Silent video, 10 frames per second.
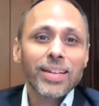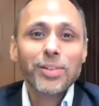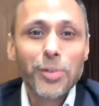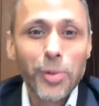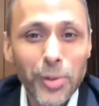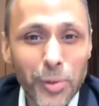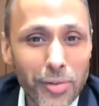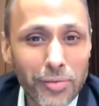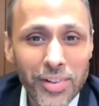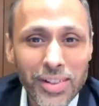As you know, the
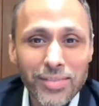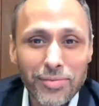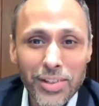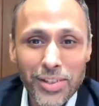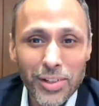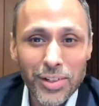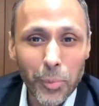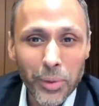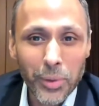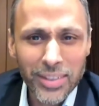conference featured
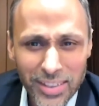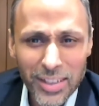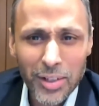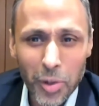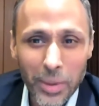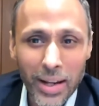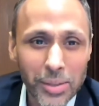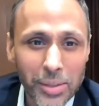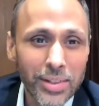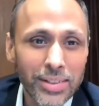over 30 global
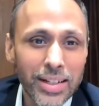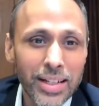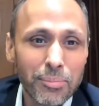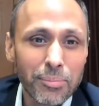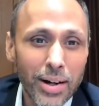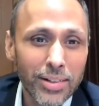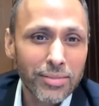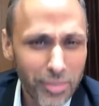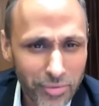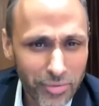experts taking part
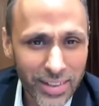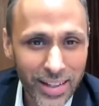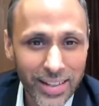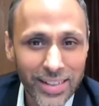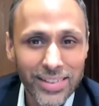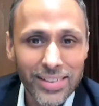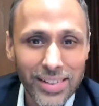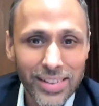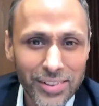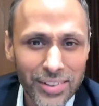in 15 engaging
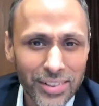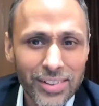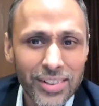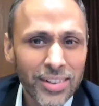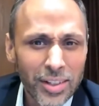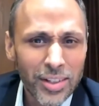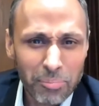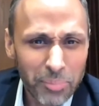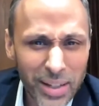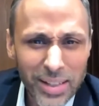sessions.
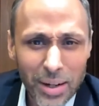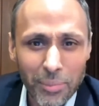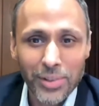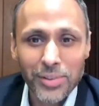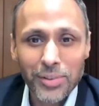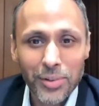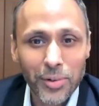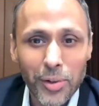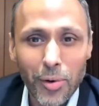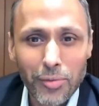Big numbers,
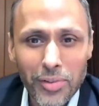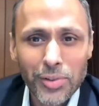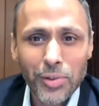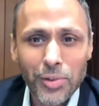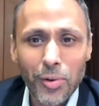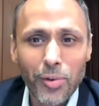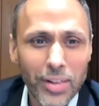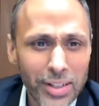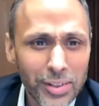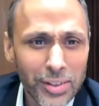the conference saw
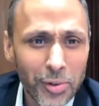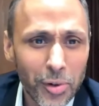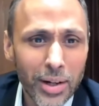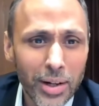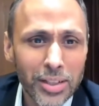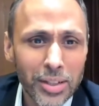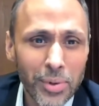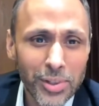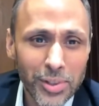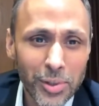very strong
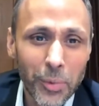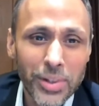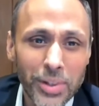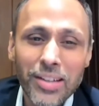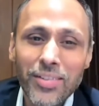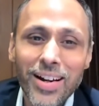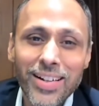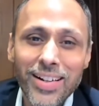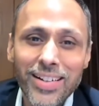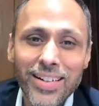participation, over
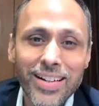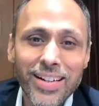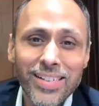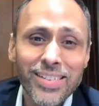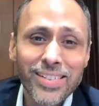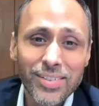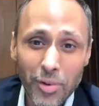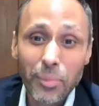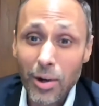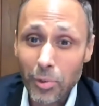700 attendees
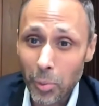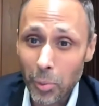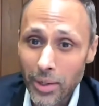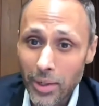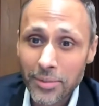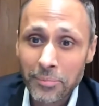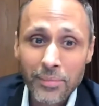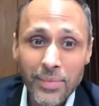from around the world,